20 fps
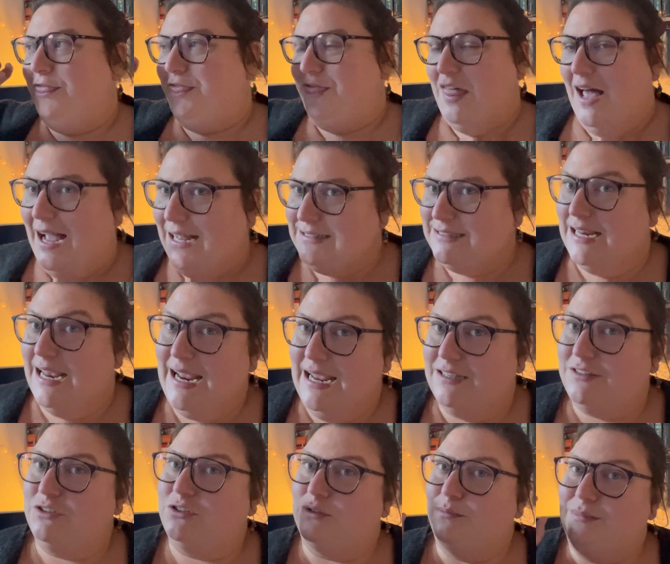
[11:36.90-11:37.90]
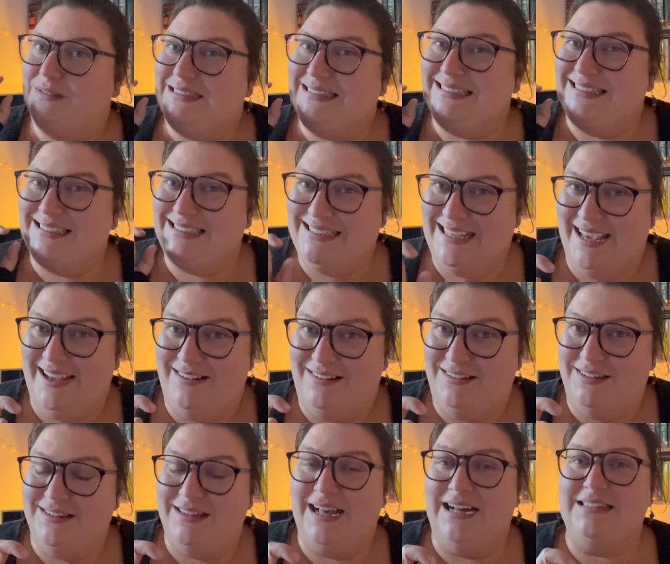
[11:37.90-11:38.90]
That takes some
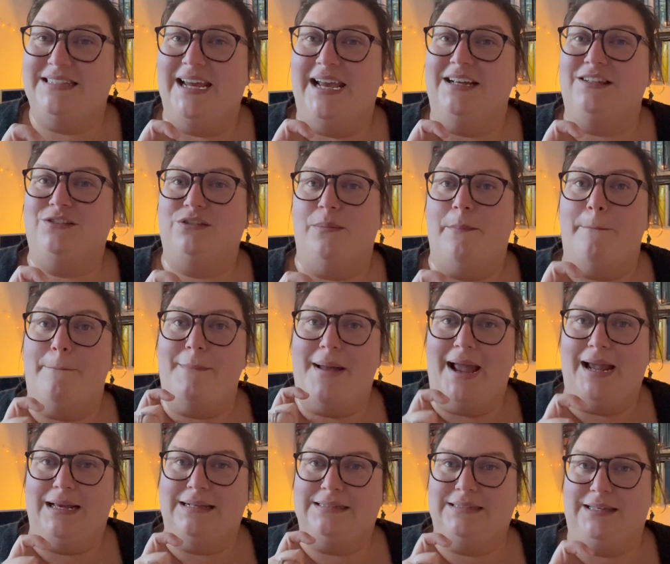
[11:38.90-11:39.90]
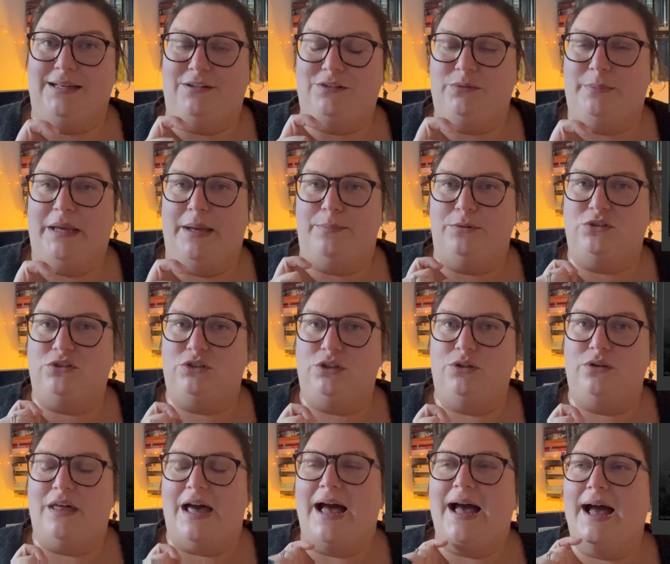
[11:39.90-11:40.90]
skill. That takes some mega skill to be able to
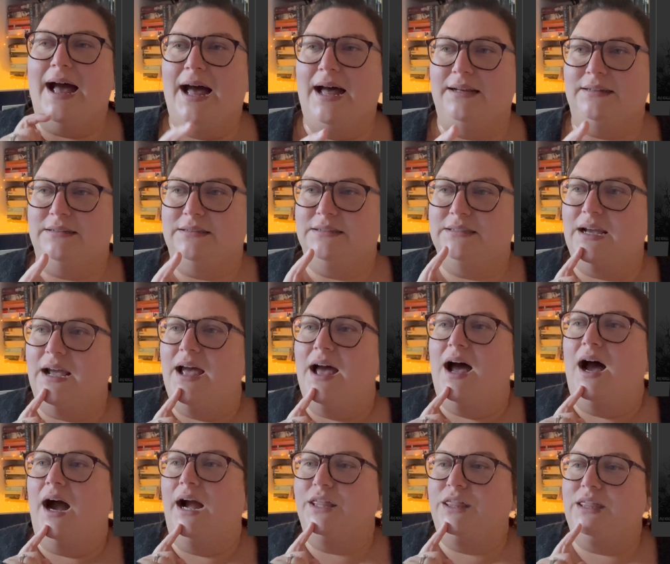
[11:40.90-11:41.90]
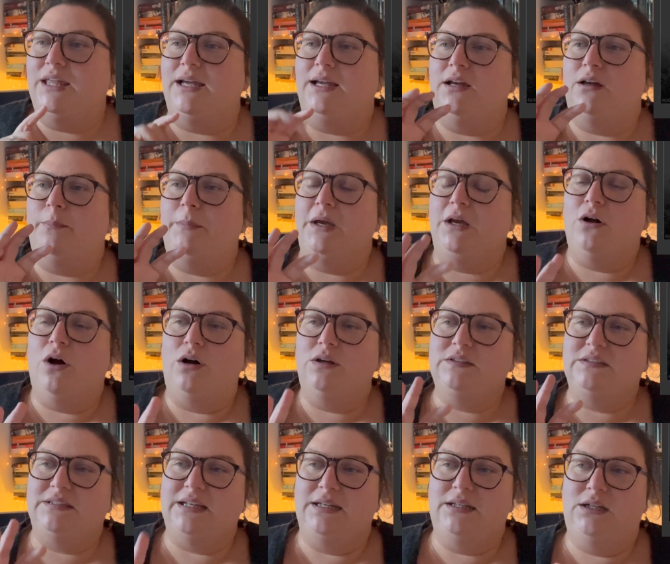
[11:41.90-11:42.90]
do that. And I think
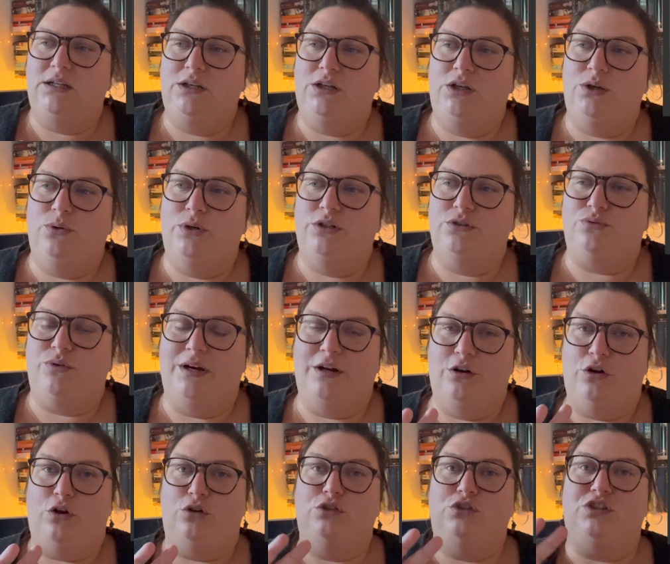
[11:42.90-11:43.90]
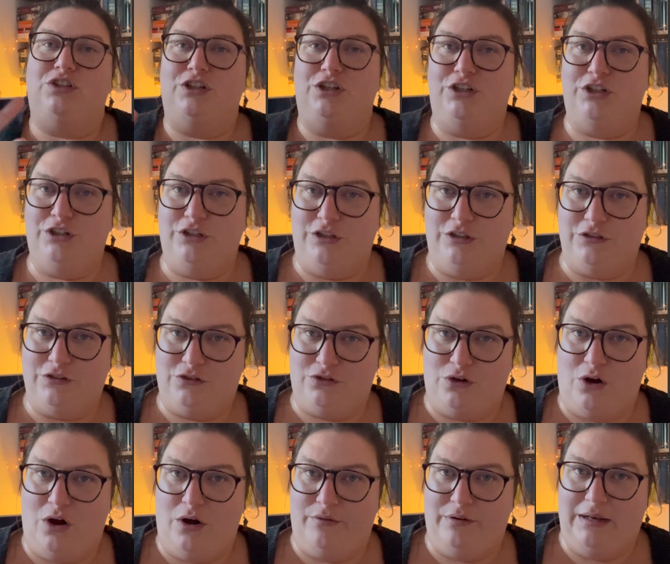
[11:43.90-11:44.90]
because SenLinYu has written an alternate
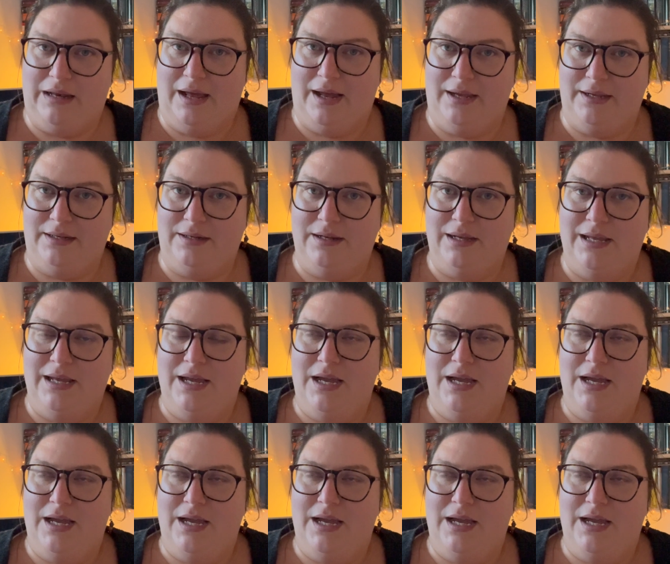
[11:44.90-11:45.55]
storyline,